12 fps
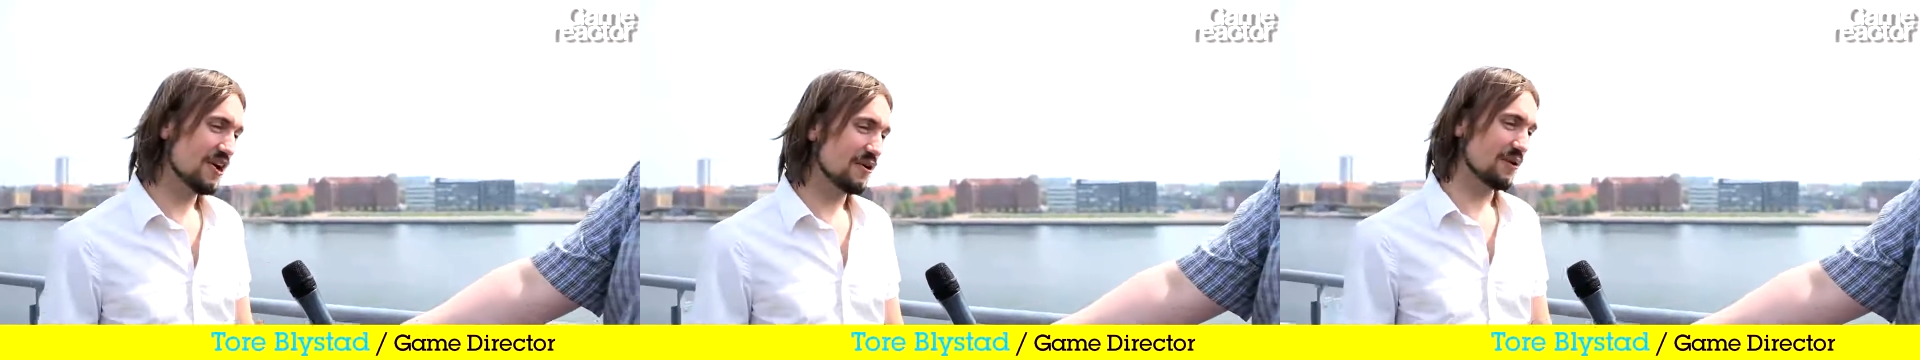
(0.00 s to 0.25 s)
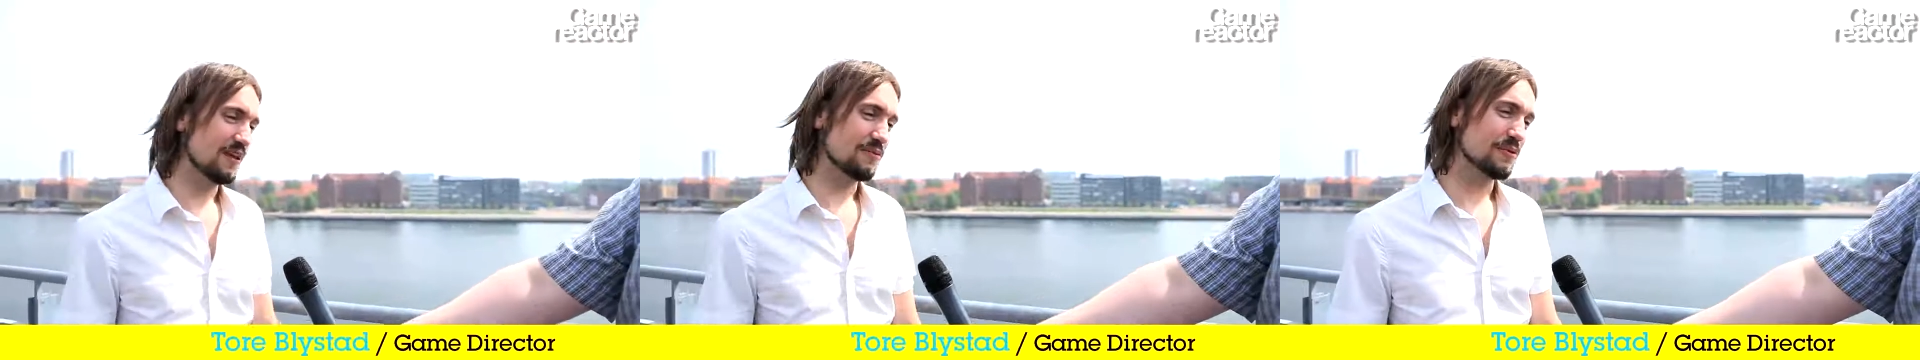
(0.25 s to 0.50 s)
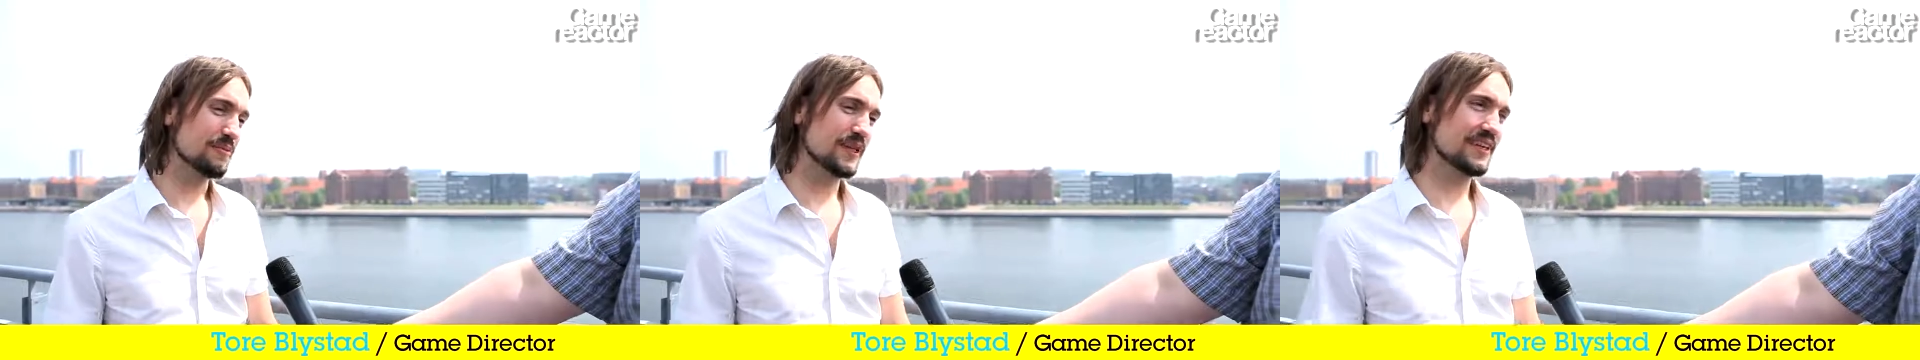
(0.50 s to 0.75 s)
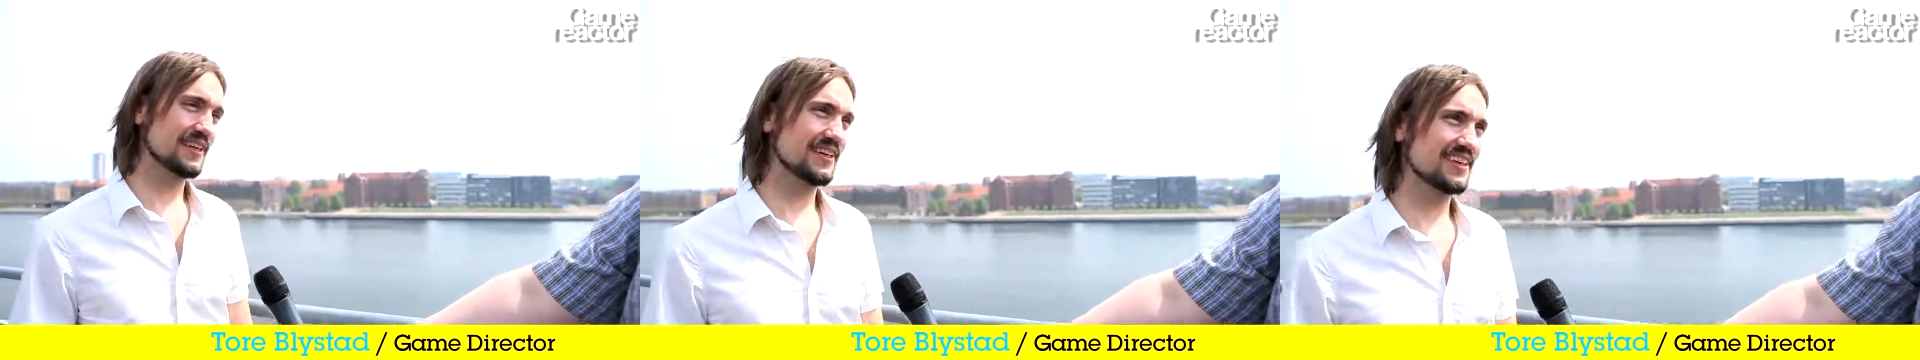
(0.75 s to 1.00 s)
Well, we've
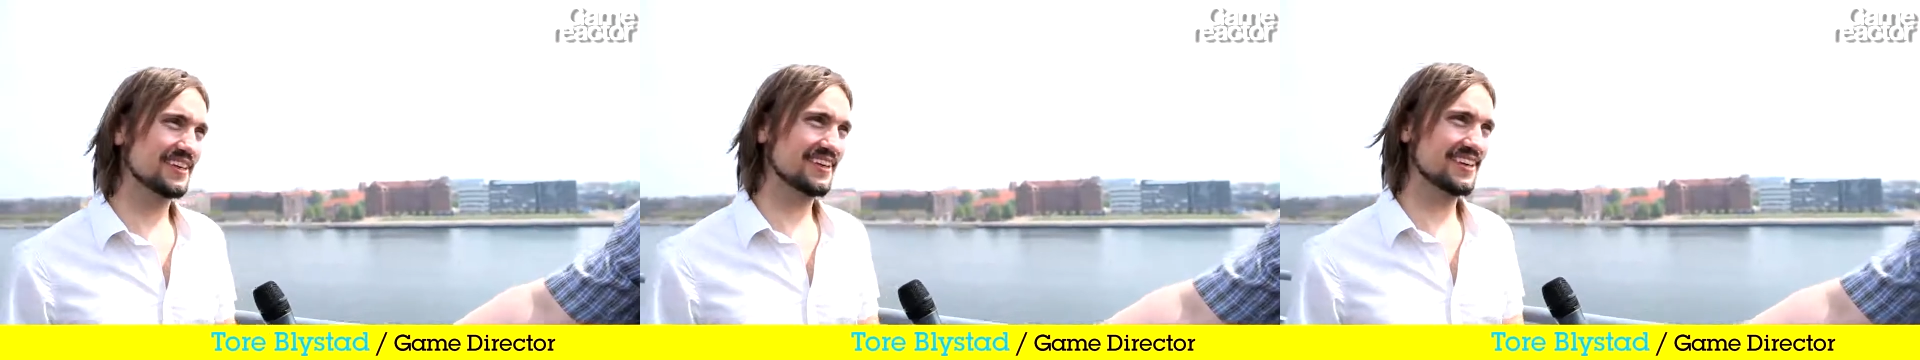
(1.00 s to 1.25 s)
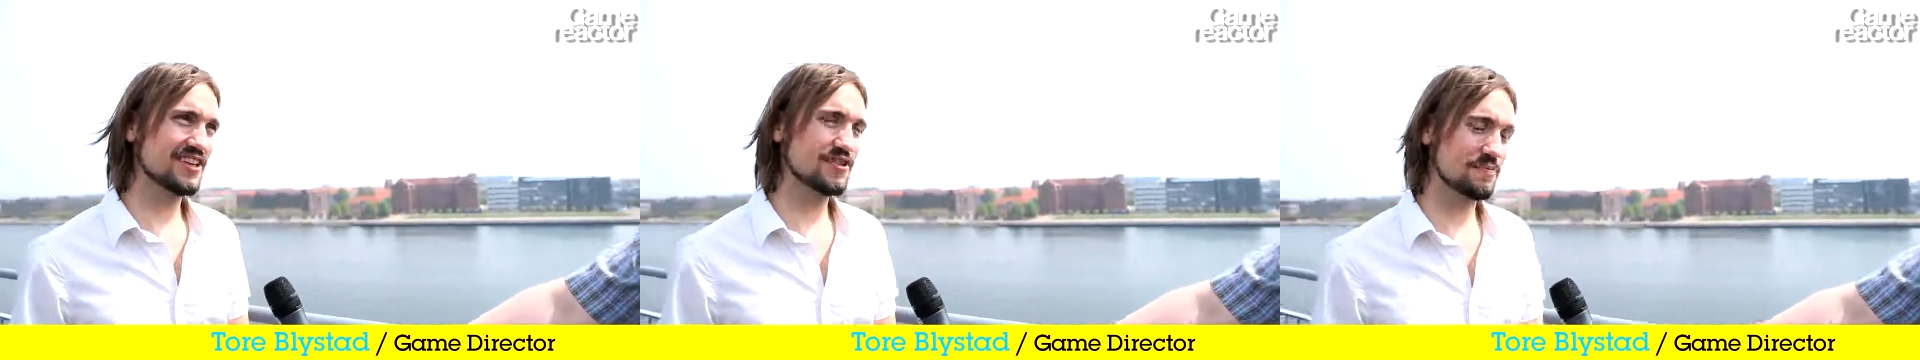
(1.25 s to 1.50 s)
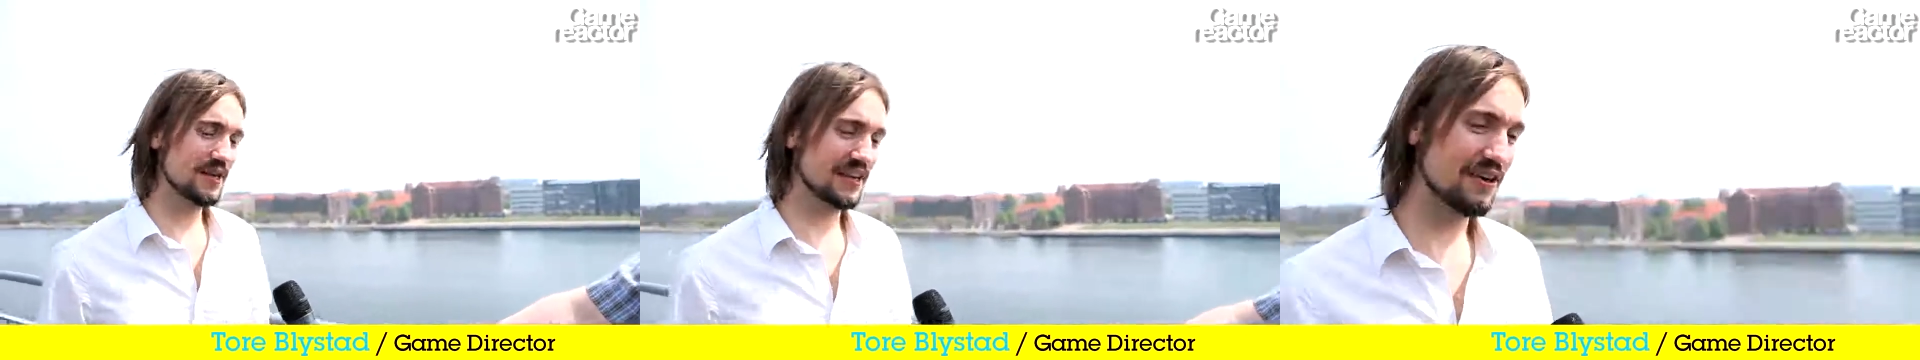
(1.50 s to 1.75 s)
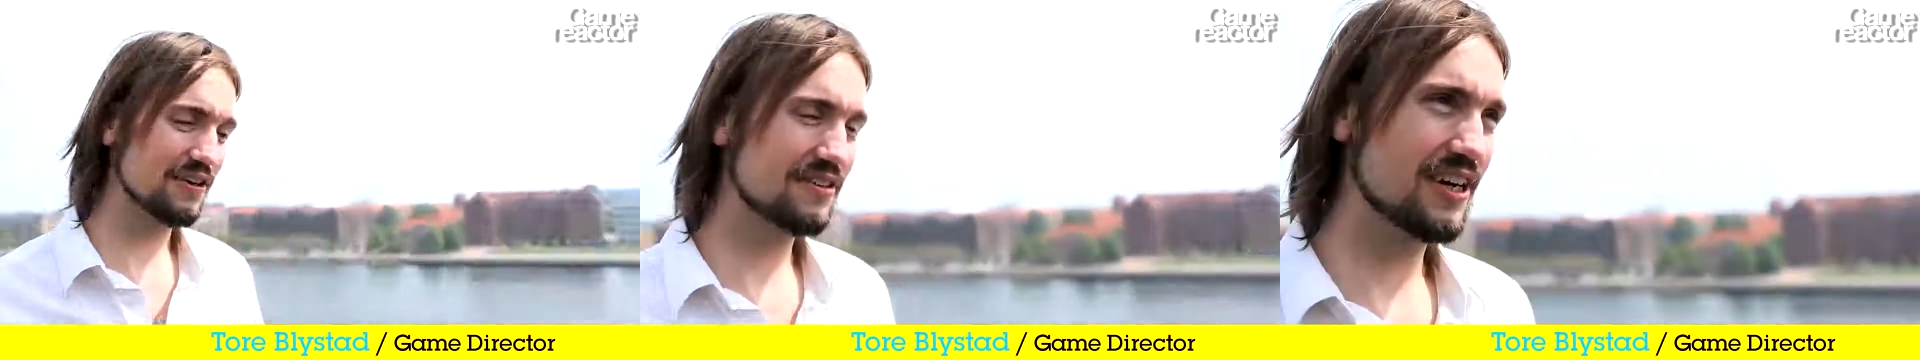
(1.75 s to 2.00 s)
been spending a
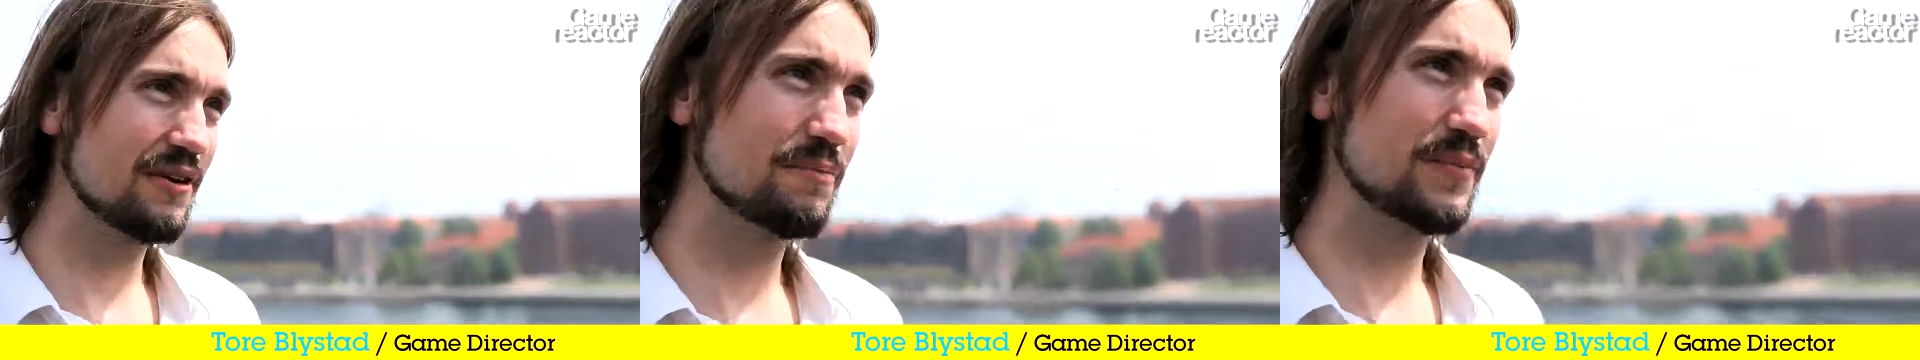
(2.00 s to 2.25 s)
lot of time